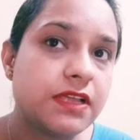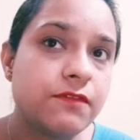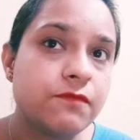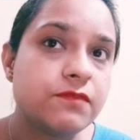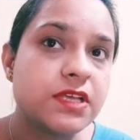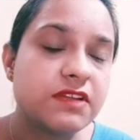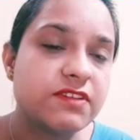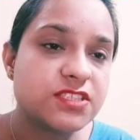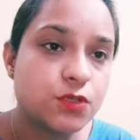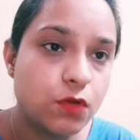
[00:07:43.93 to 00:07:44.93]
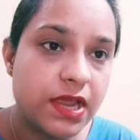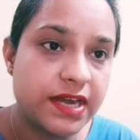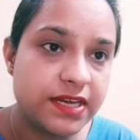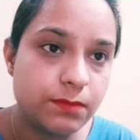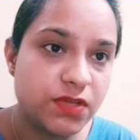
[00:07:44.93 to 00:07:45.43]
if there was no
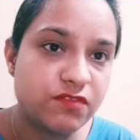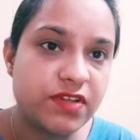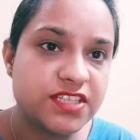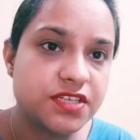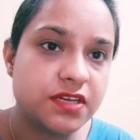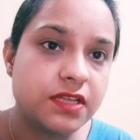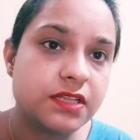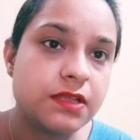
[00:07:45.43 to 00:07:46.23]
heading manufacturing,